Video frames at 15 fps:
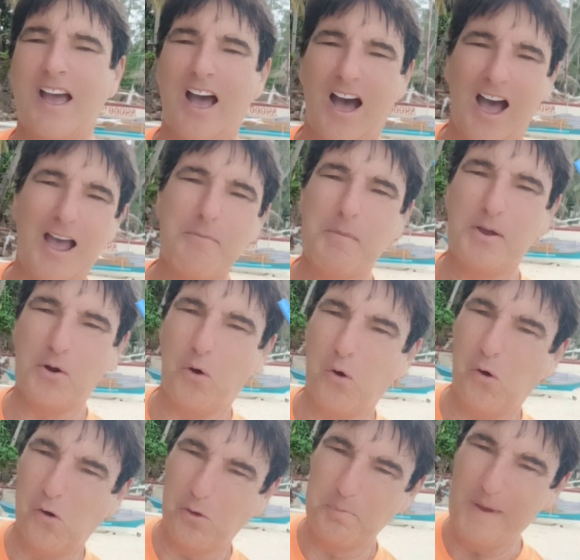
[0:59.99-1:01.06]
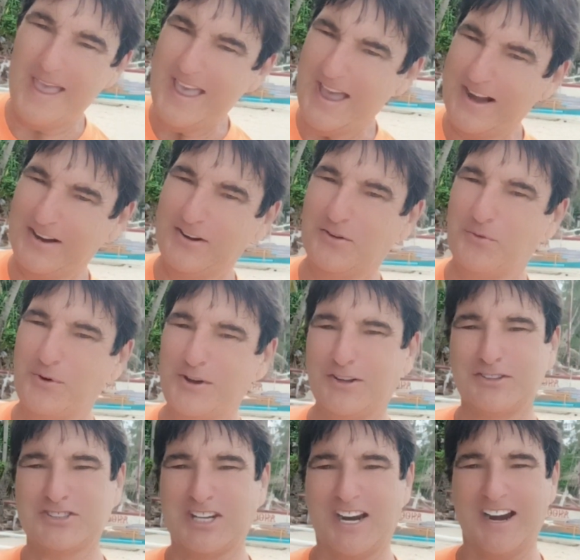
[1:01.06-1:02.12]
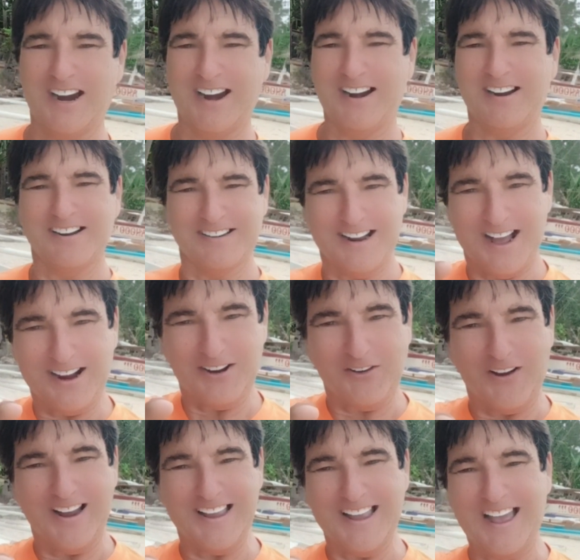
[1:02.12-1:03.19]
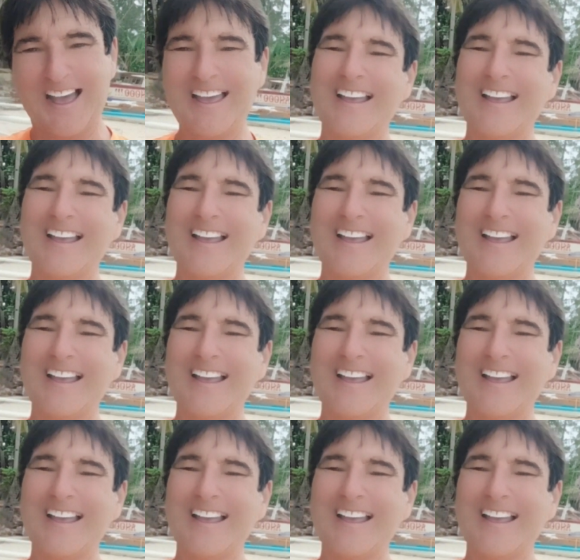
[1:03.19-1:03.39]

I'm an old man in a wheelchair. Not quite yet.